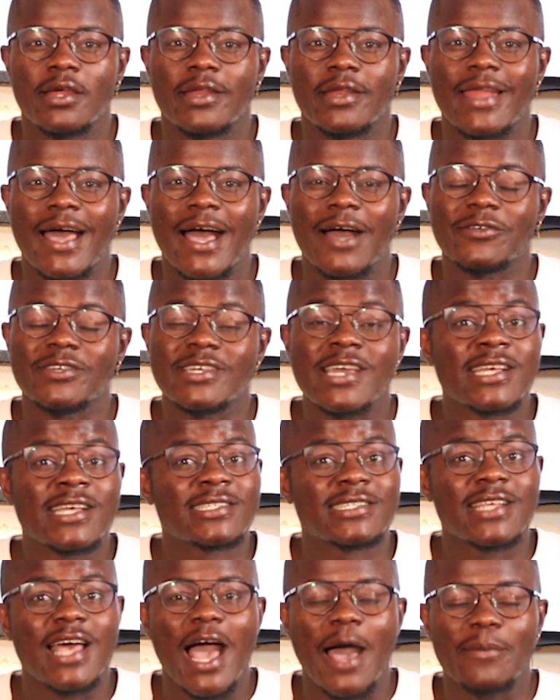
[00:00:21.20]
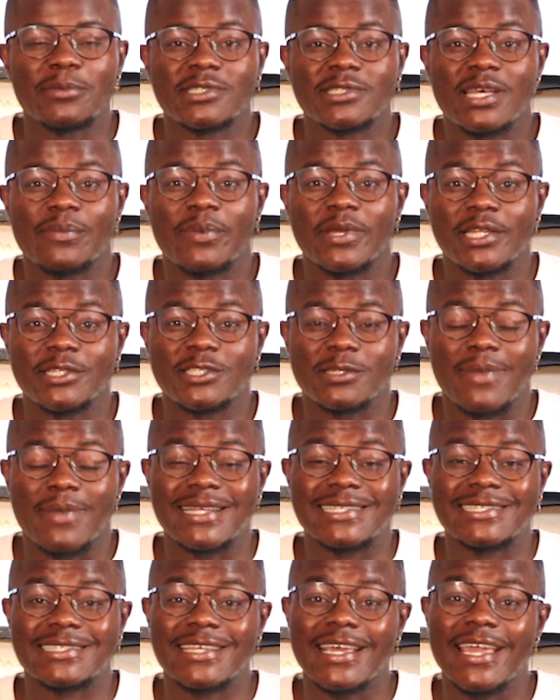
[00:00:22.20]
Now yes, I'm stepping into
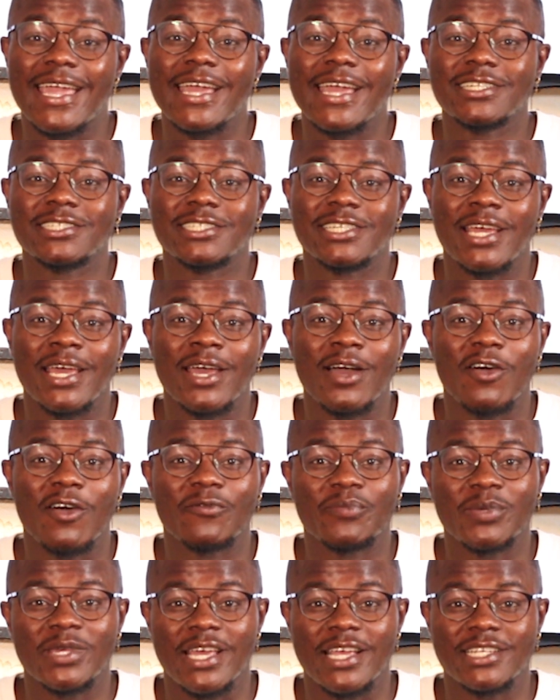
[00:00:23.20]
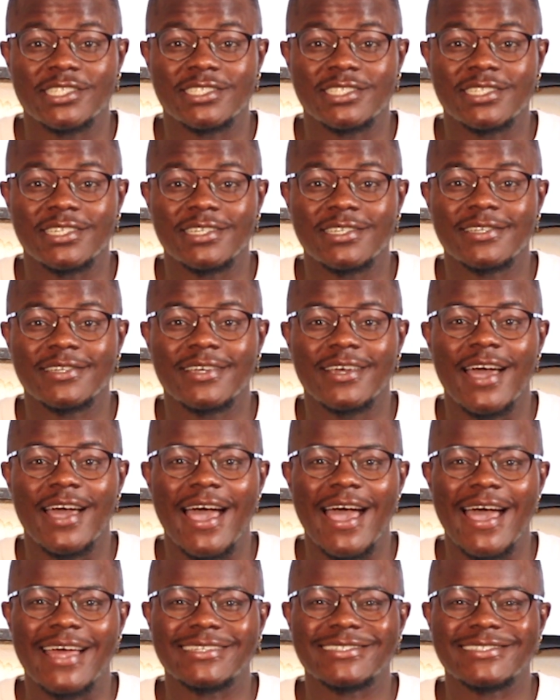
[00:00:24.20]
my second year of PhD
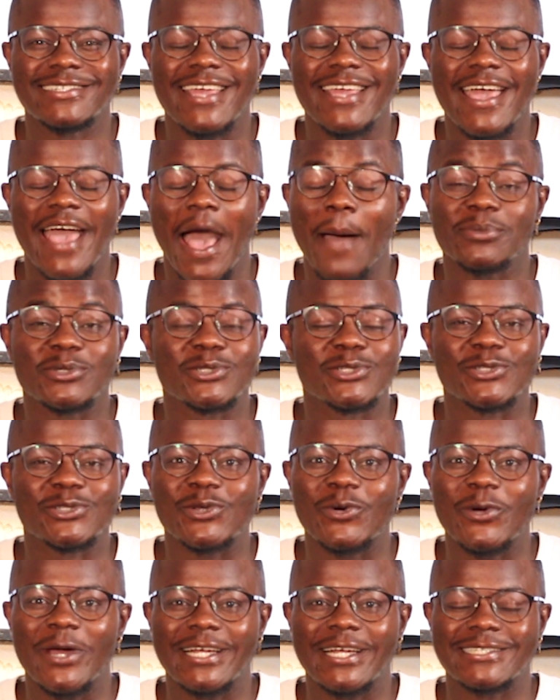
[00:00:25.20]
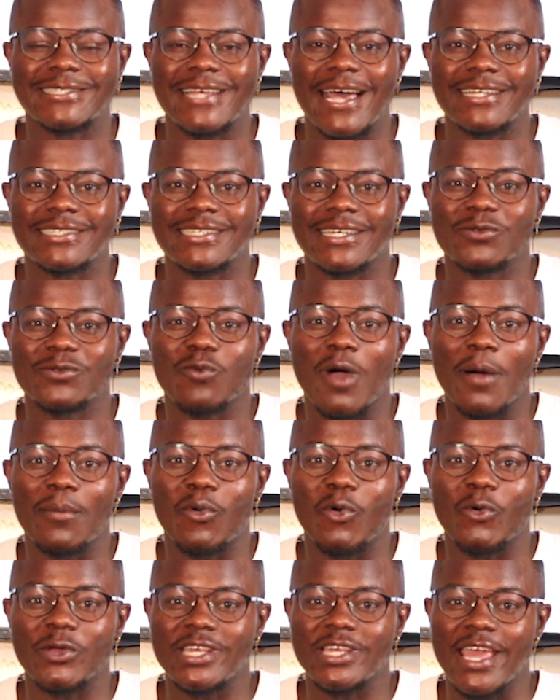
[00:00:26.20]
and yeah, I'm so excited. One
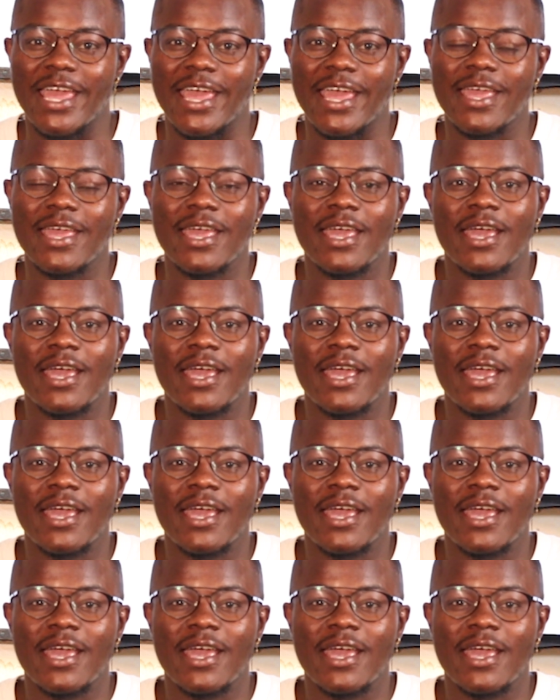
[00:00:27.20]
more year.